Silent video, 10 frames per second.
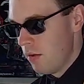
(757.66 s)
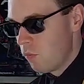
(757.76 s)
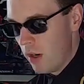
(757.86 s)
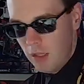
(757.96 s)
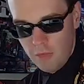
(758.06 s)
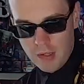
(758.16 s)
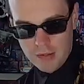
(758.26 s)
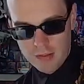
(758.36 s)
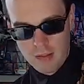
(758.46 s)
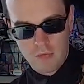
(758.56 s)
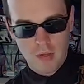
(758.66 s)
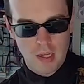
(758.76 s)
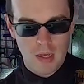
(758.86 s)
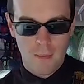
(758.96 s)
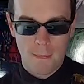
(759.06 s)
relevant to this
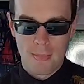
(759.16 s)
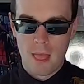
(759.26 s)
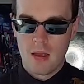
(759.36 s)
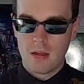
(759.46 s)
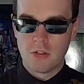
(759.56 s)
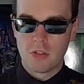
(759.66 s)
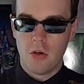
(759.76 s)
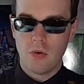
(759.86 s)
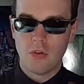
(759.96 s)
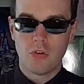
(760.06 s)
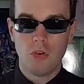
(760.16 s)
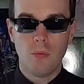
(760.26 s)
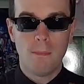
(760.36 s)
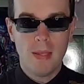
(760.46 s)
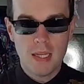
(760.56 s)
video, because the Odin 2
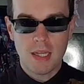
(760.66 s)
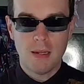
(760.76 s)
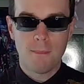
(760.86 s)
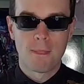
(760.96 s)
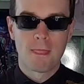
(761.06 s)
Mini